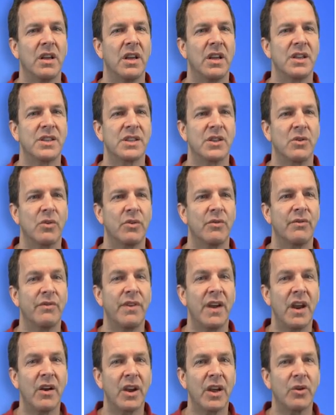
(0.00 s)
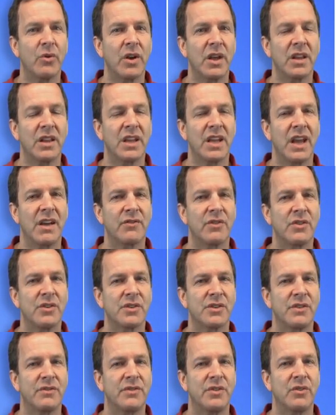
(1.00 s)
So very quickly, after
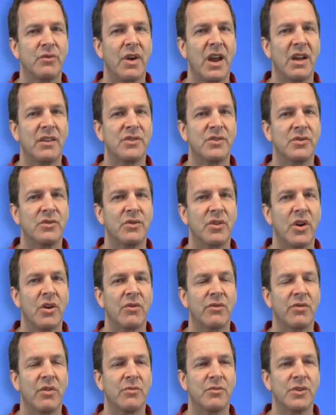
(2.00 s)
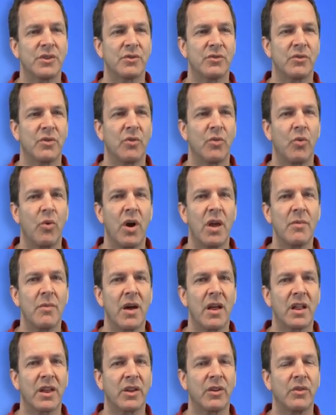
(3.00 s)
just a few rounds, you go from just one
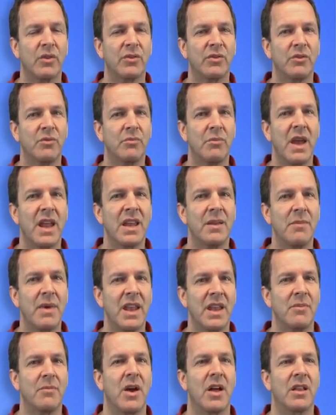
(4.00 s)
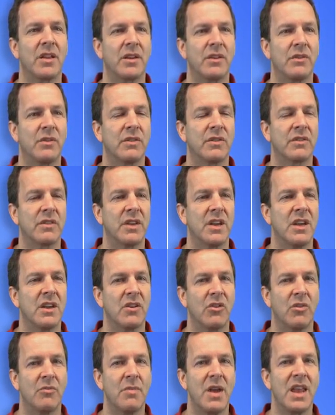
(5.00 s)
molecule to many, many molecules,
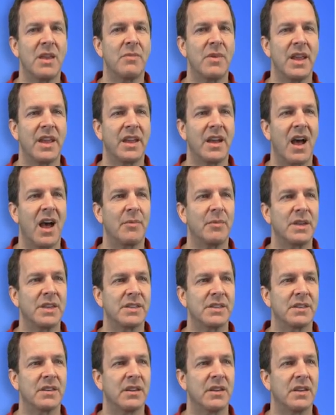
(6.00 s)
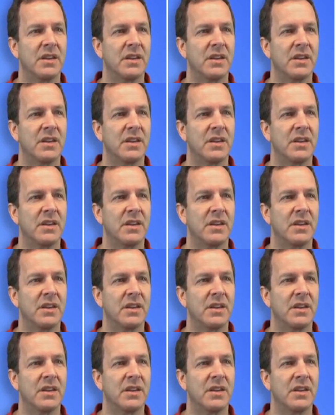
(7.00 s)
or many, many copies.